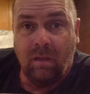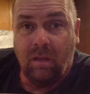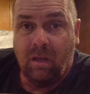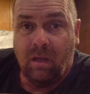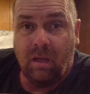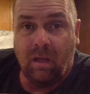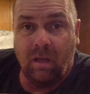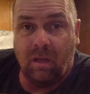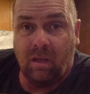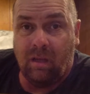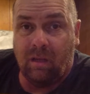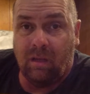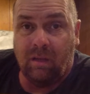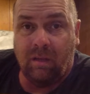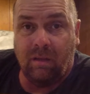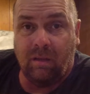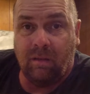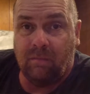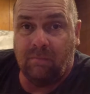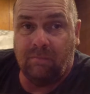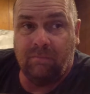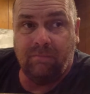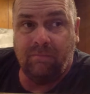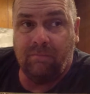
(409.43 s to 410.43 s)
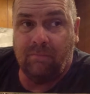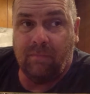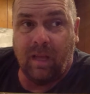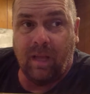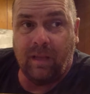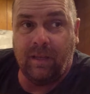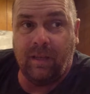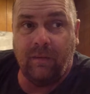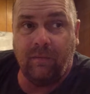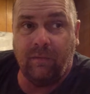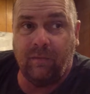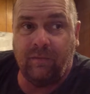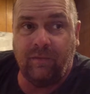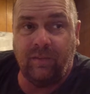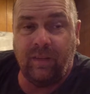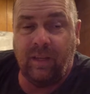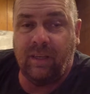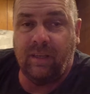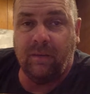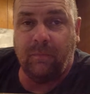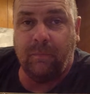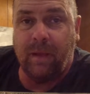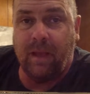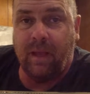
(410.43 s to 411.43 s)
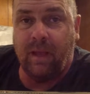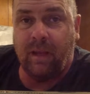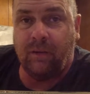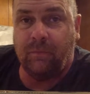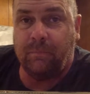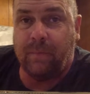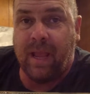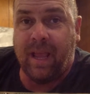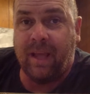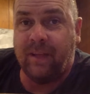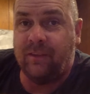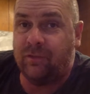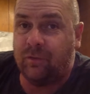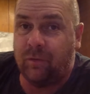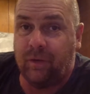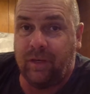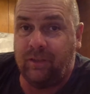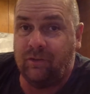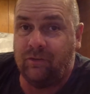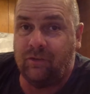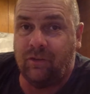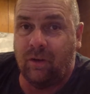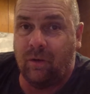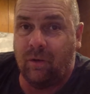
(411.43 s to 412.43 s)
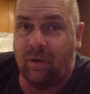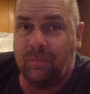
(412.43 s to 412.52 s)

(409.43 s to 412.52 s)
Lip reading: I never seen a bad train show.